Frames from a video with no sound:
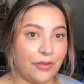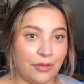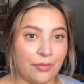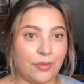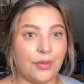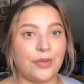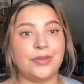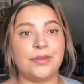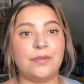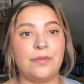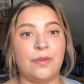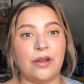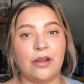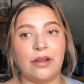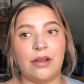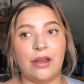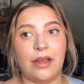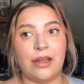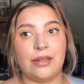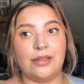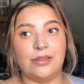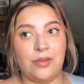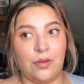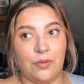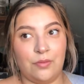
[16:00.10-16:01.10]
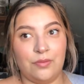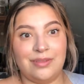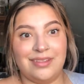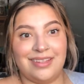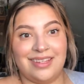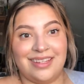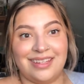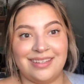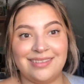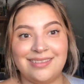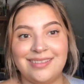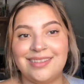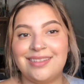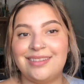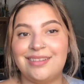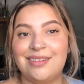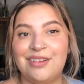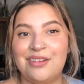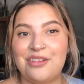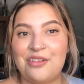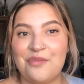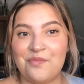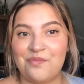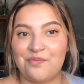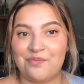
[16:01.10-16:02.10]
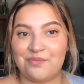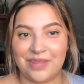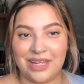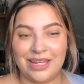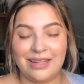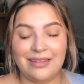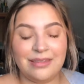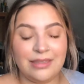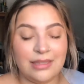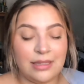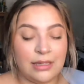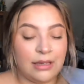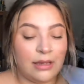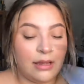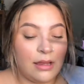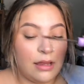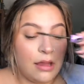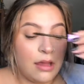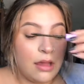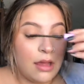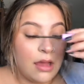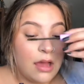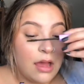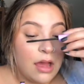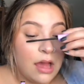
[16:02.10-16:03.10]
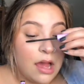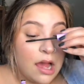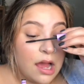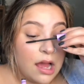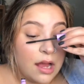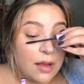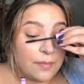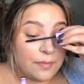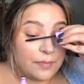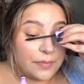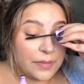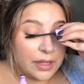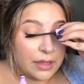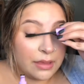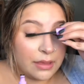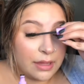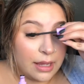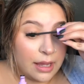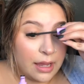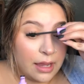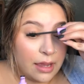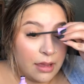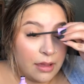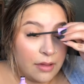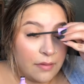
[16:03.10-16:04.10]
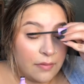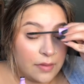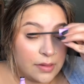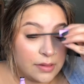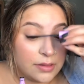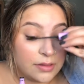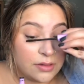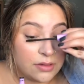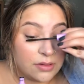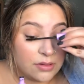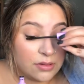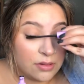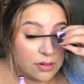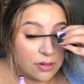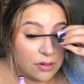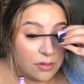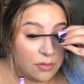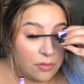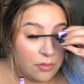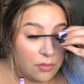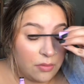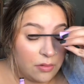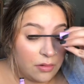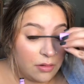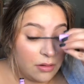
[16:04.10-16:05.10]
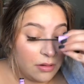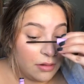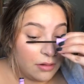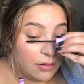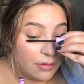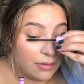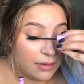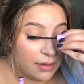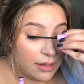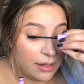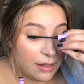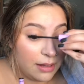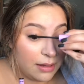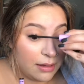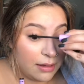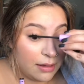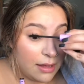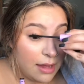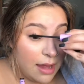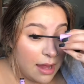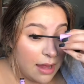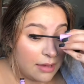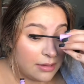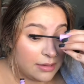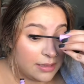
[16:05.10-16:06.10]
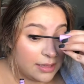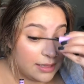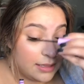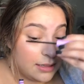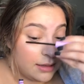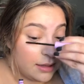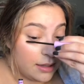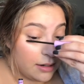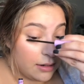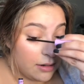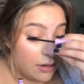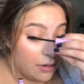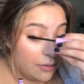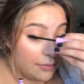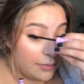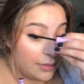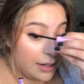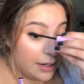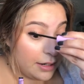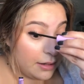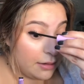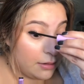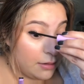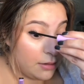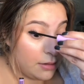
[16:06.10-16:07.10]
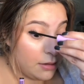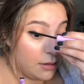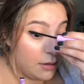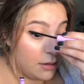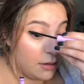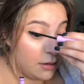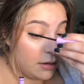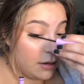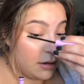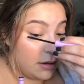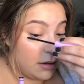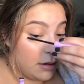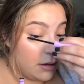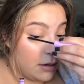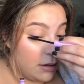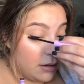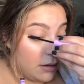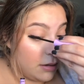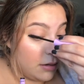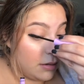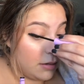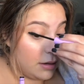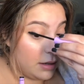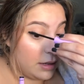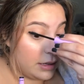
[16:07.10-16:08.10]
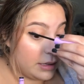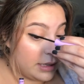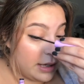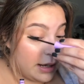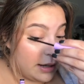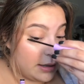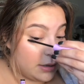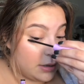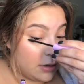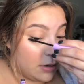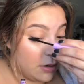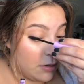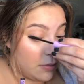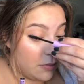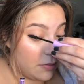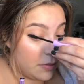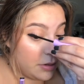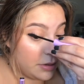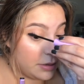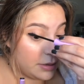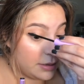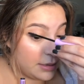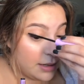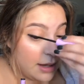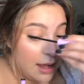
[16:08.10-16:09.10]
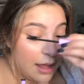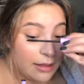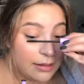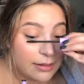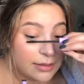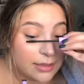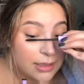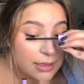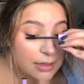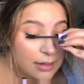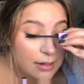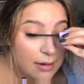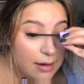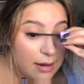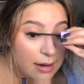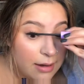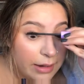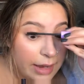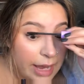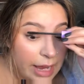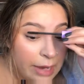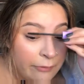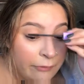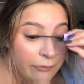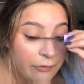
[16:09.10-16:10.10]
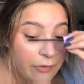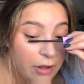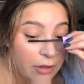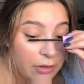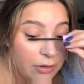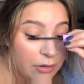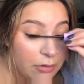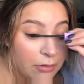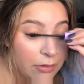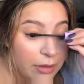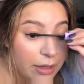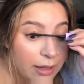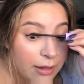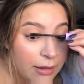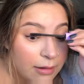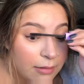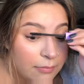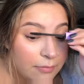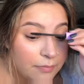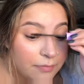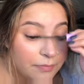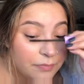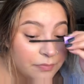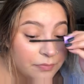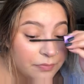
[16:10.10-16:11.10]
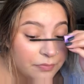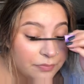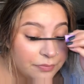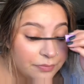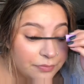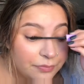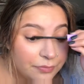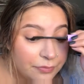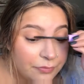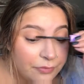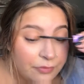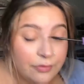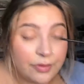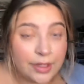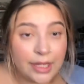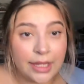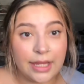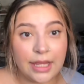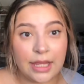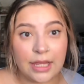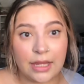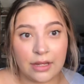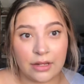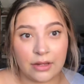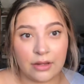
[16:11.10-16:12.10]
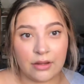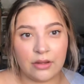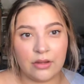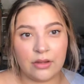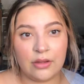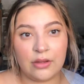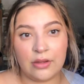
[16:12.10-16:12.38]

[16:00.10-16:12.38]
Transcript: the most part, I don't eat meat. And they have this new thing at Disneyland called, like, it's at Star Wars Galaxy, and I follow like vegan